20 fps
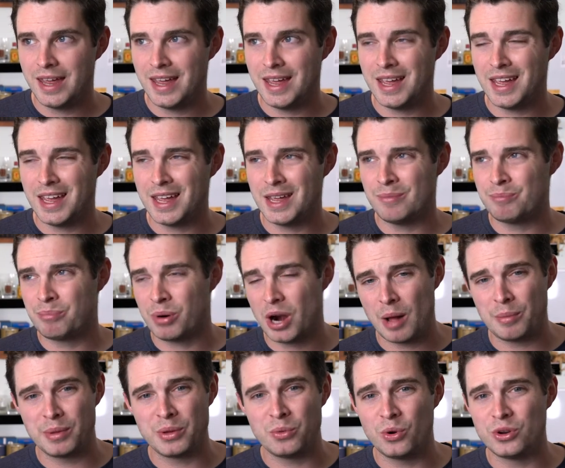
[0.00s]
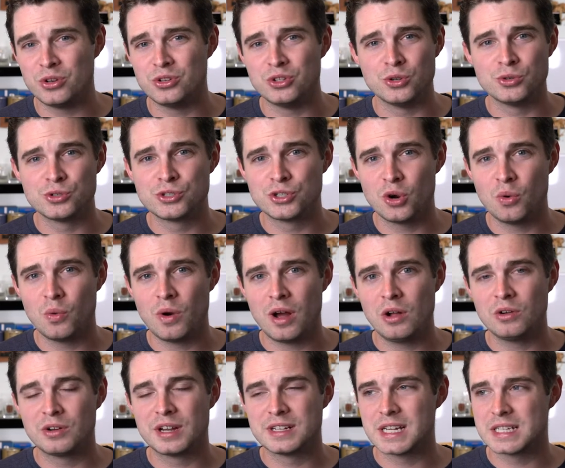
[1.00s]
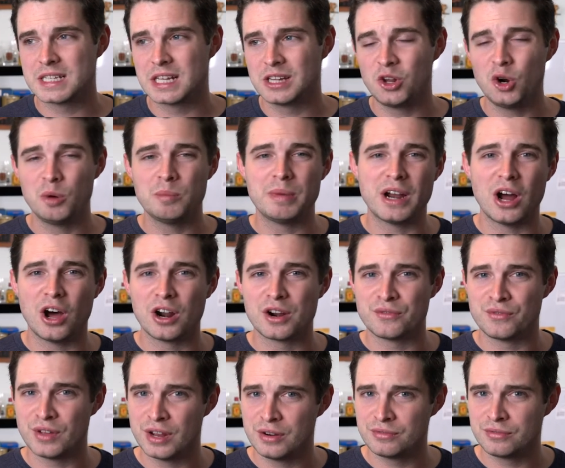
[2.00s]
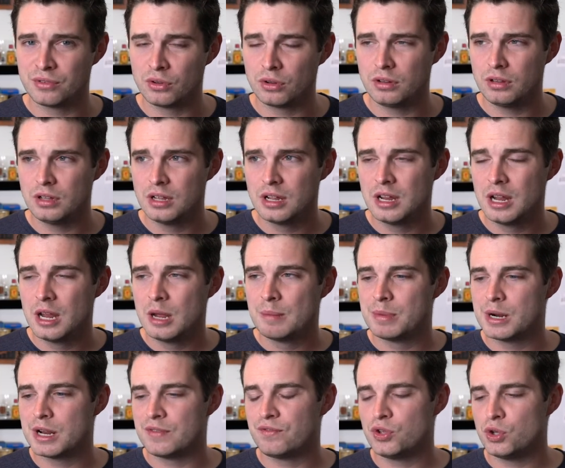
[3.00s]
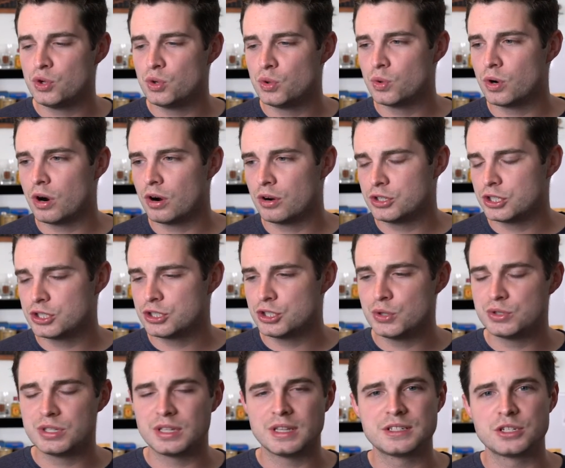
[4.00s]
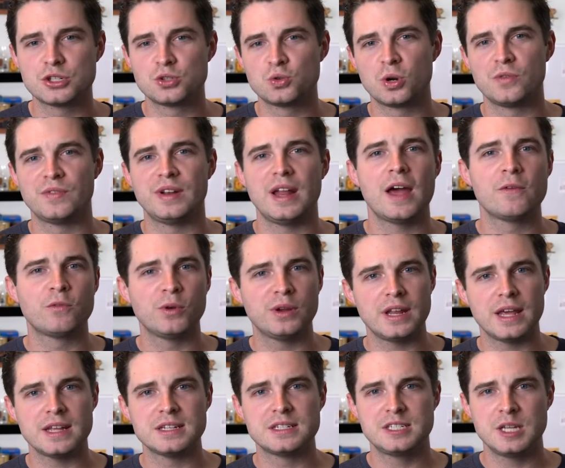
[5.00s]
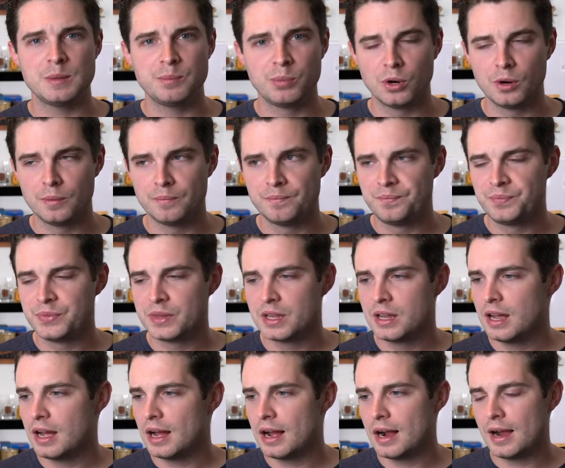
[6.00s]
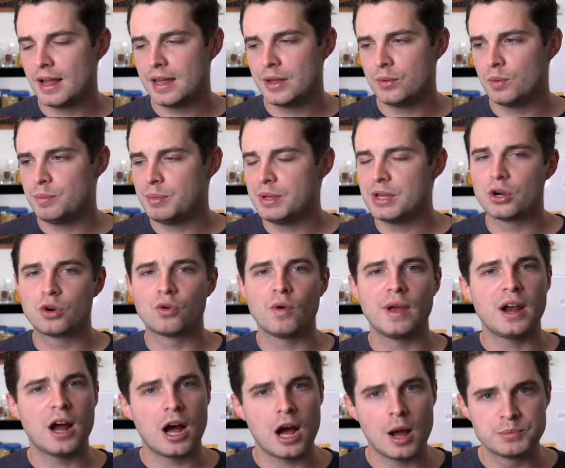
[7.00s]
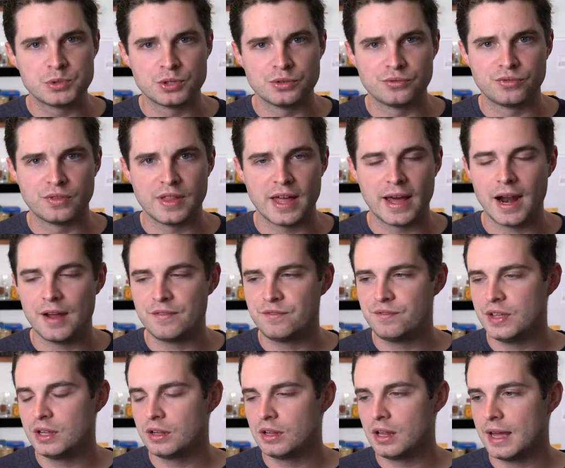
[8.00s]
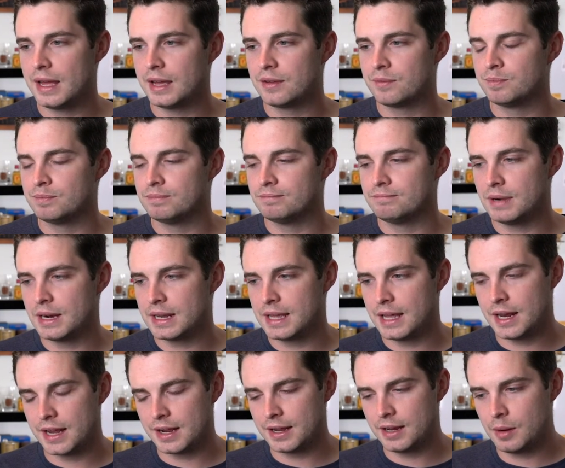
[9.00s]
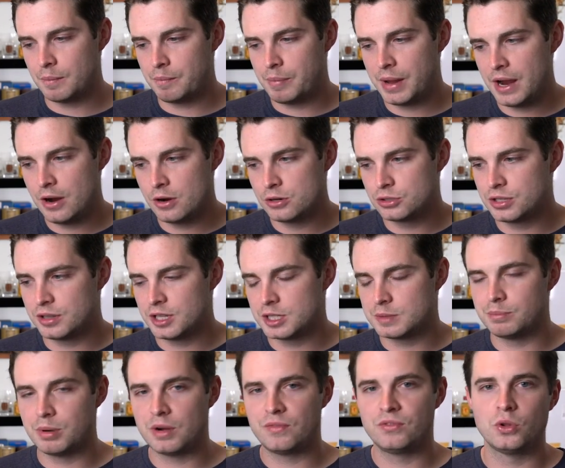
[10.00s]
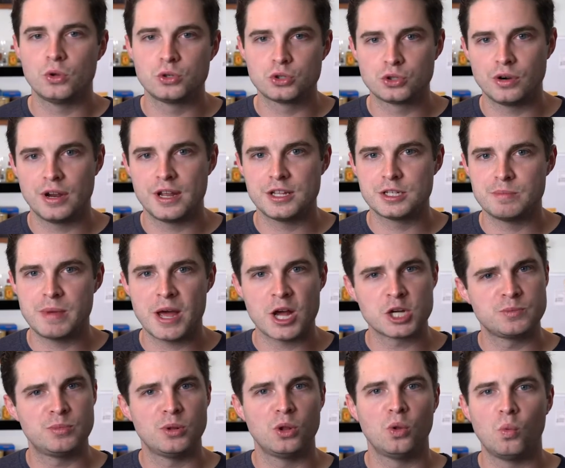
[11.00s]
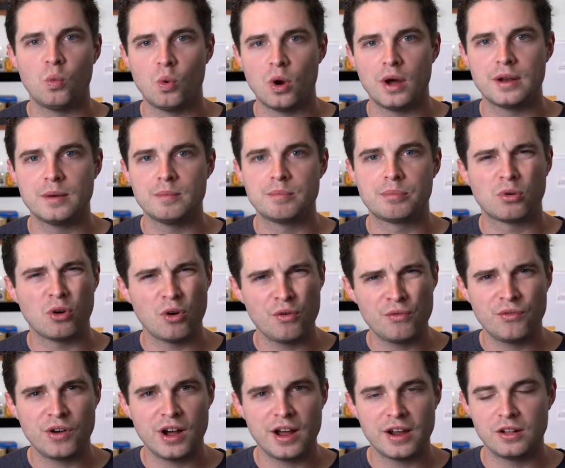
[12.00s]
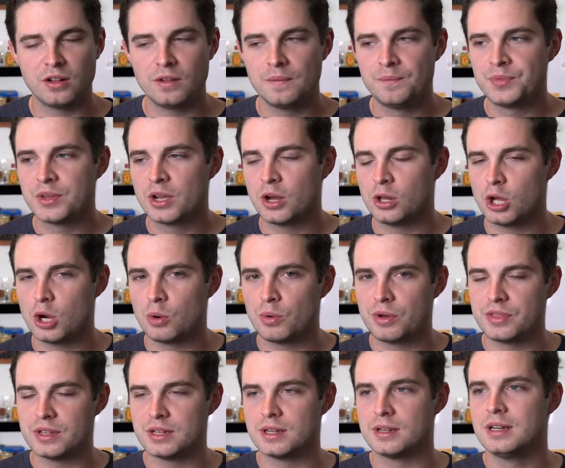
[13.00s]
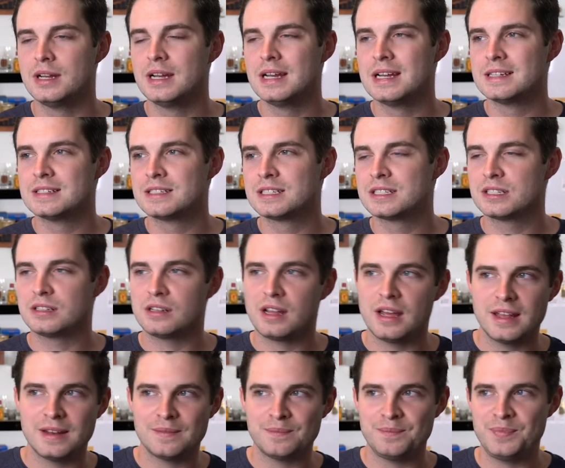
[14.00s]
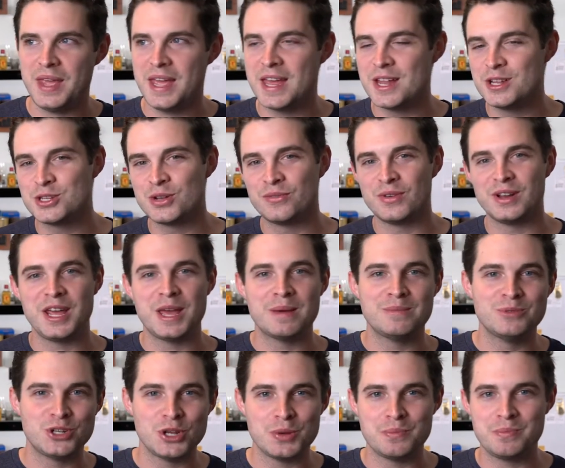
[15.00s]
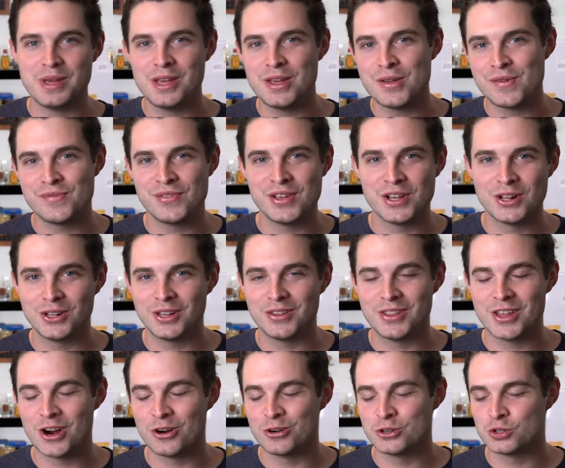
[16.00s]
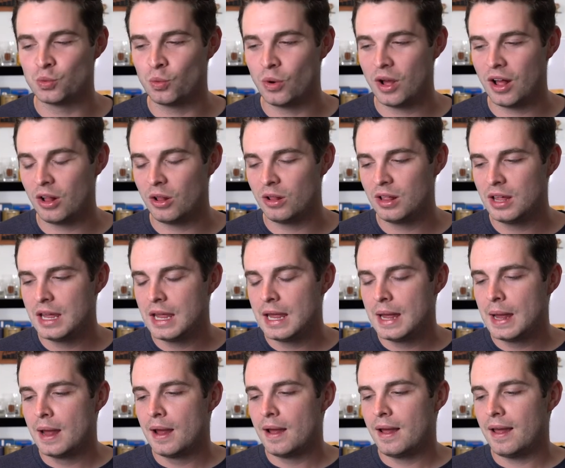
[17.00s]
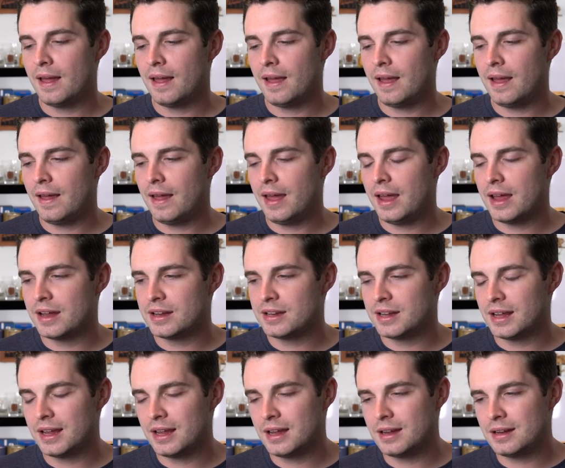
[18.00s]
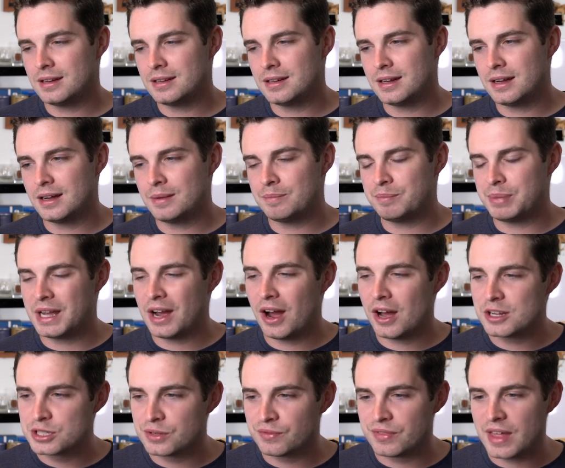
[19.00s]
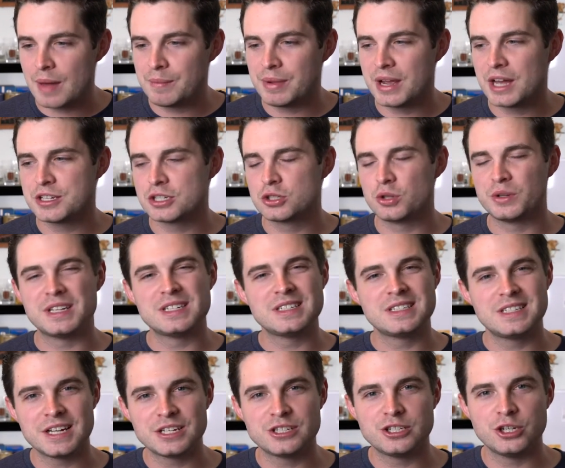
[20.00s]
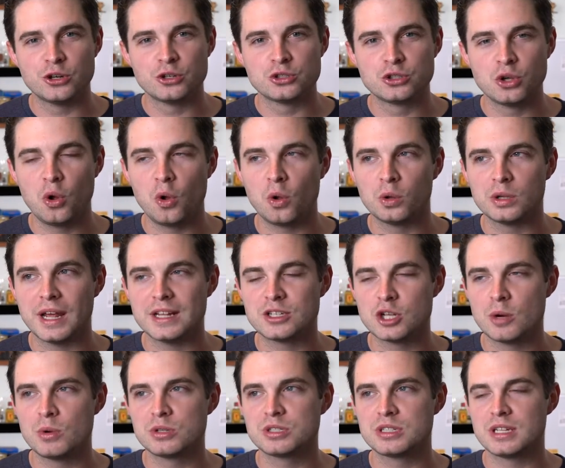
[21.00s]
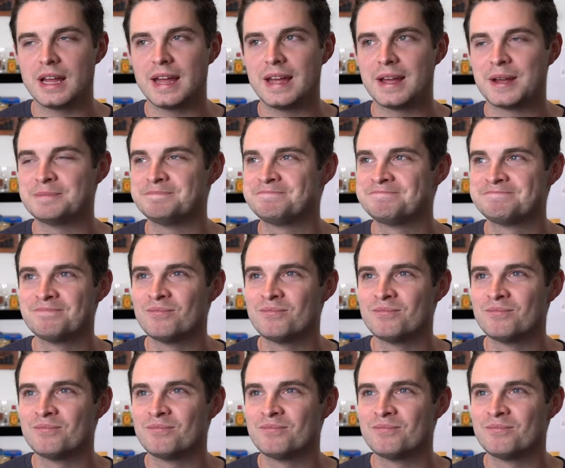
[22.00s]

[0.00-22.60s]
it probably wouldn't do so well because it's a little bit uneventful. But if you are just using this as sort of an everyday sipper, it would be a great option for that. I feel like, again, it compares to this Buffalo Trace Mash Bill 1 profile, along with a slight hint of an MGP feel in there as well. And because of that, because it's only 6 years old, it's almost like